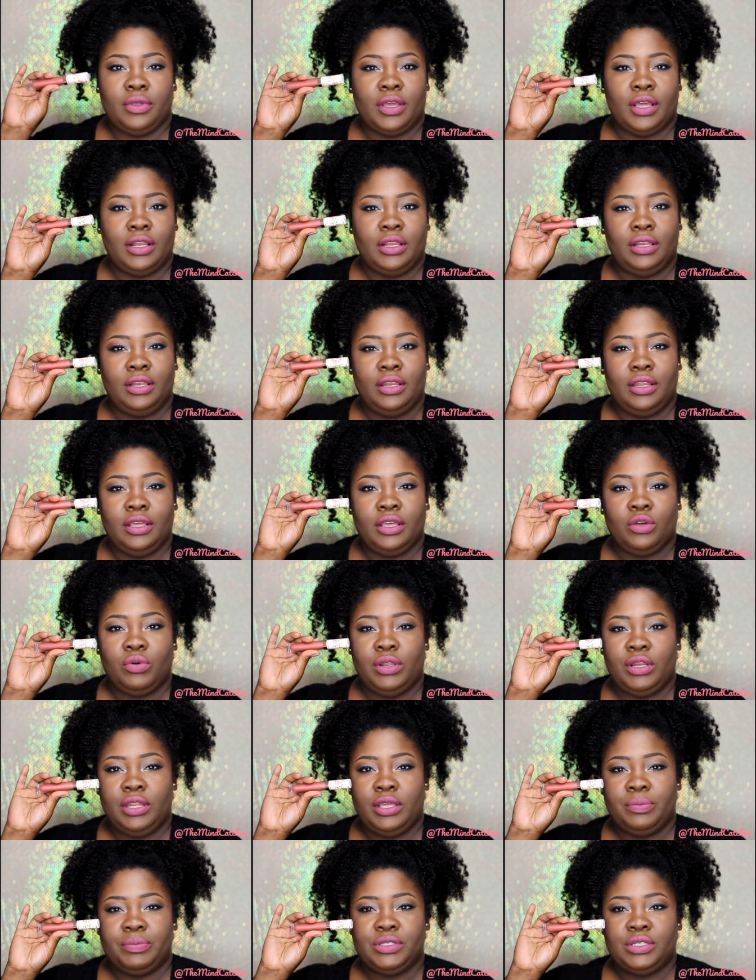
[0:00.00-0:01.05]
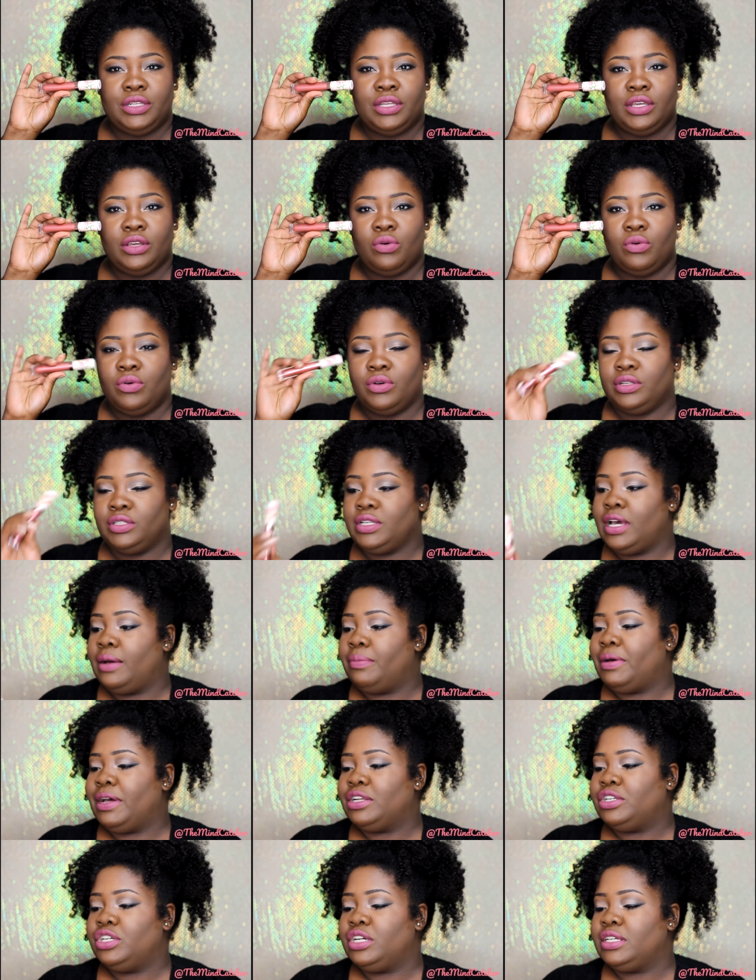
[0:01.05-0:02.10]
a liquid lipstick on top
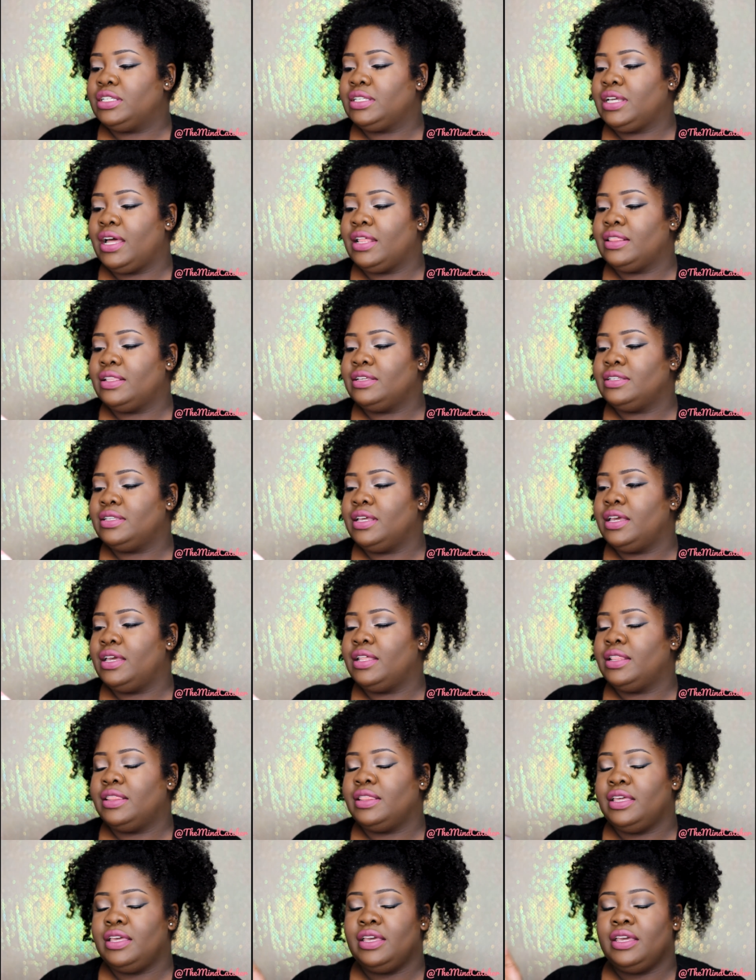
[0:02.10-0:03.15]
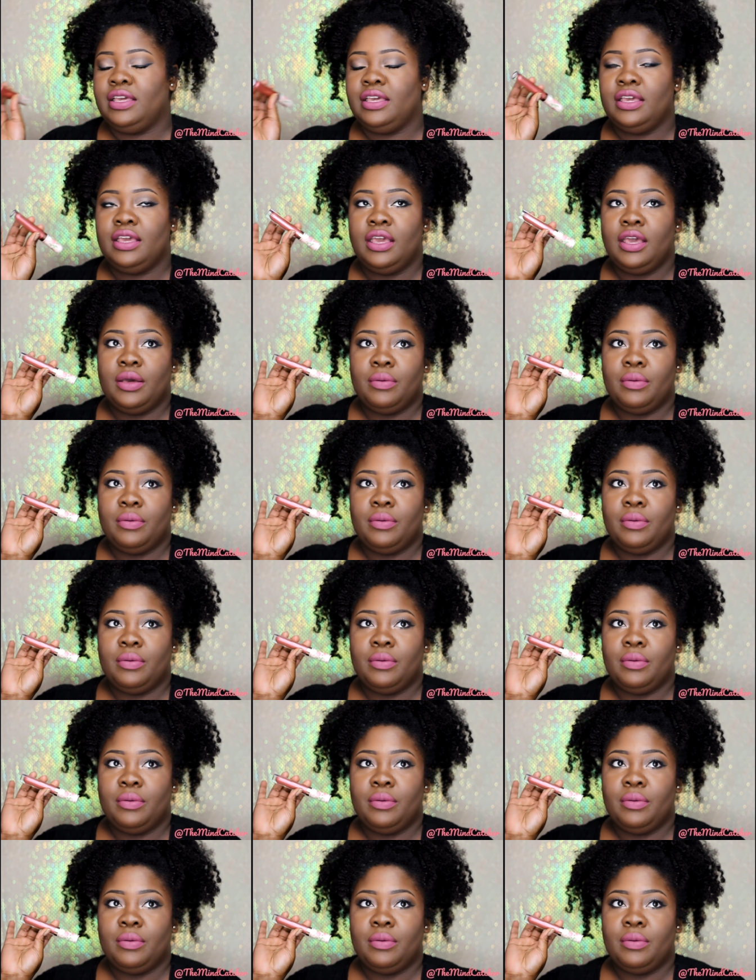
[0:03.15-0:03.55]
i just got this in the